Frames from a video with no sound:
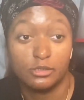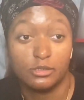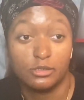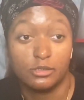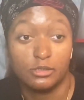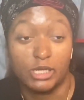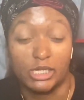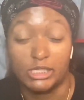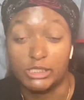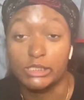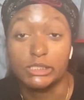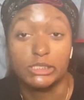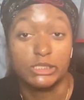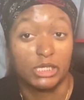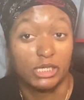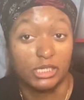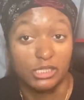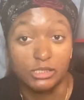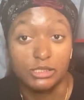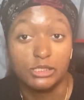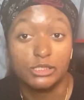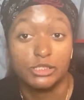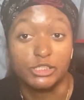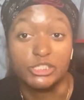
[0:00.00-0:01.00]
like just
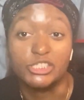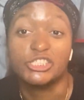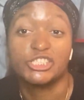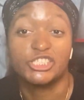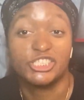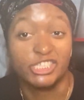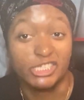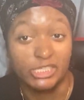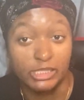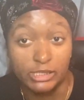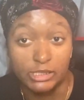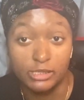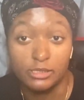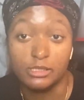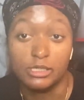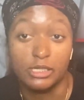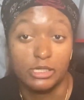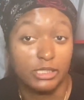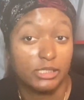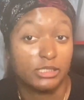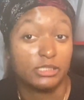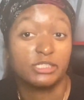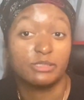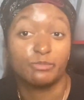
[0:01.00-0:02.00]
us just chilling in
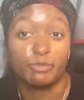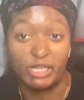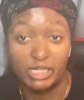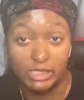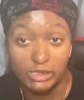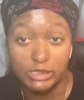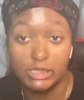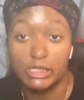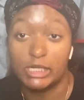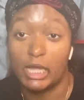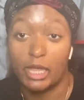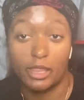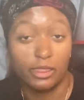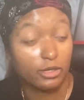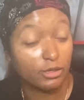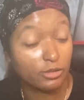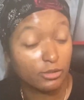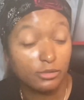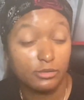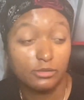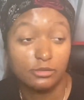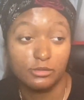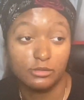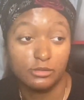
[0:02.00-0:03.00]
this space together.
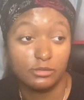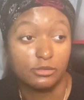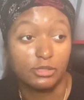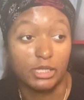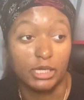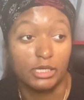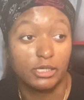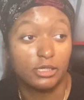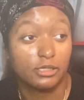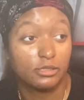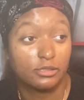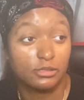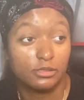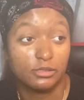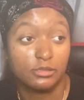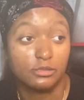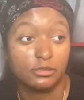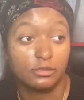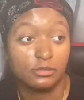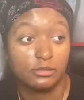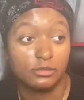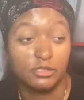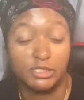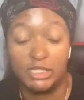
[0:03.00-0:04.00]
Like,
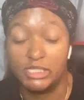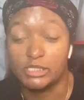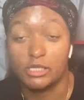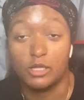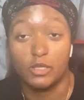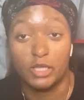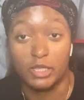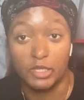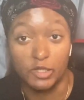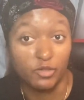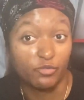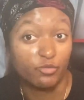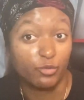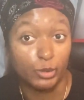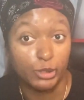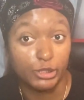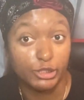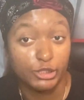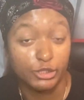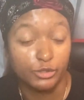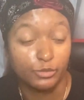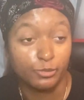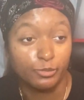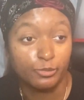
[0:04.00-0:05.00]
that's all I look forward
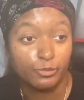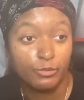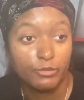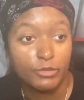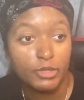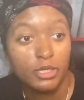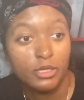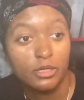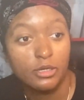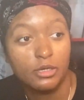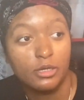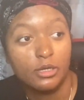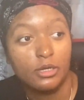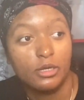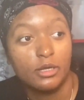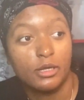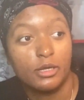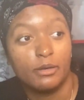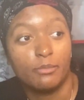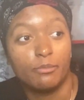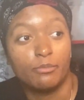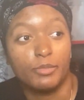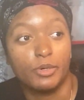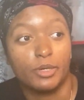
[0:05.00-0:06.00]
to.
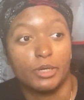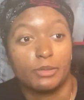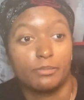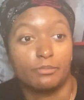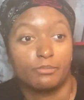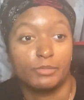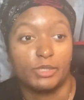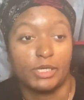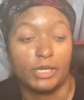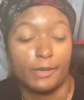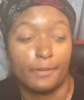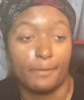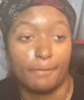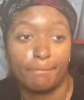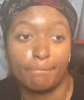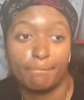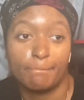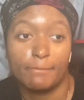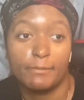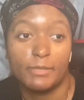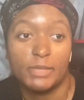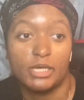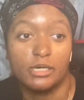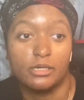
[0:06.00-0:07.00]
But yeah,
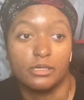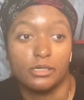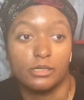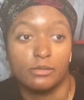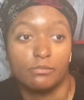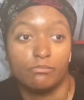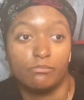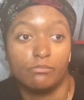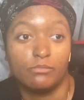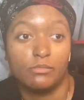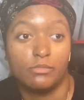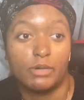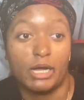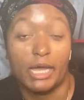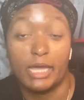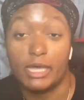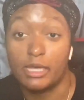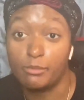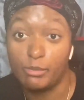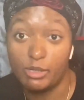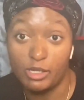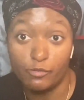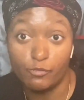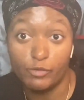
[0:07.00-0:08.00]
I
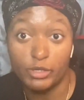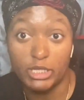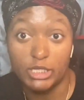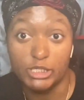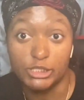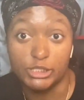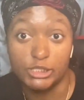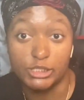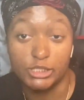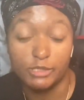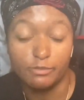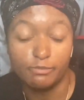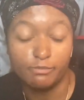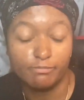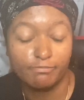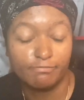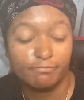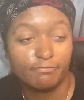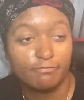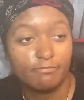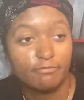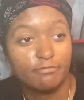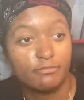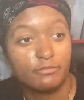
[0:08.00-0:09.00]
am in a relationship,
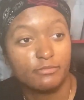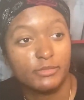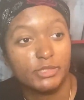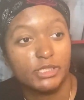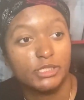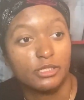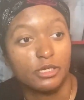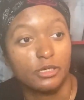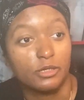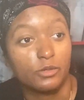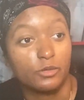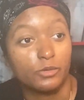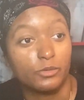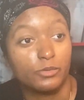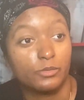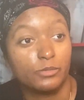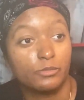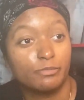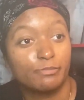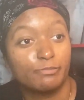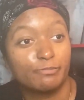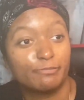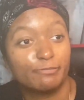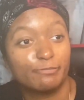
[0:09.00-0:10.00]
so
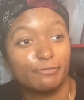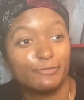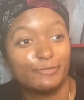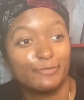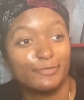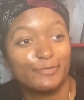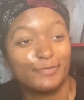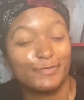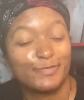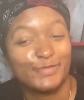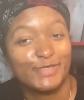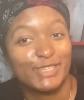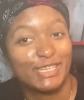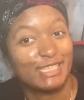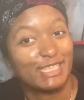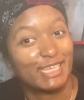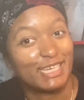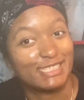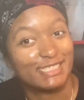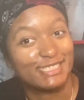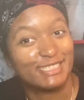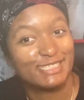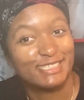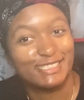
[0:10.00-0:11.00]

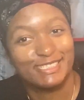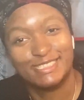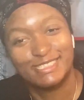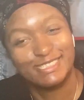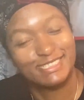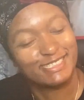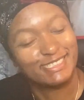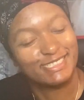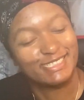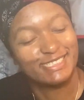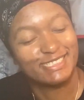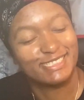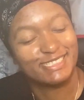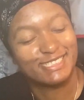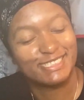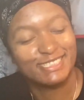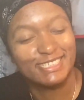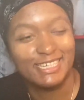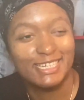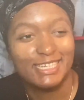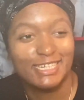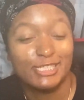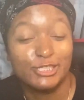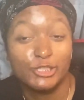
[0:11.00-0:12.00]
that's
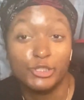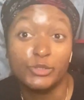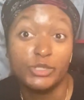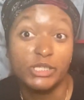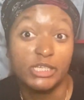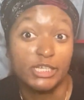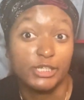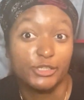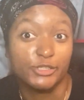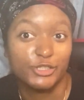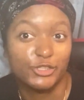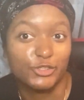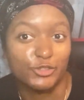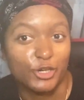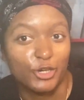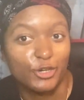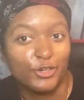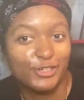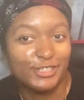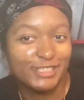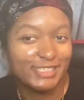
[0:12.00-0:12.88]
2 years strong.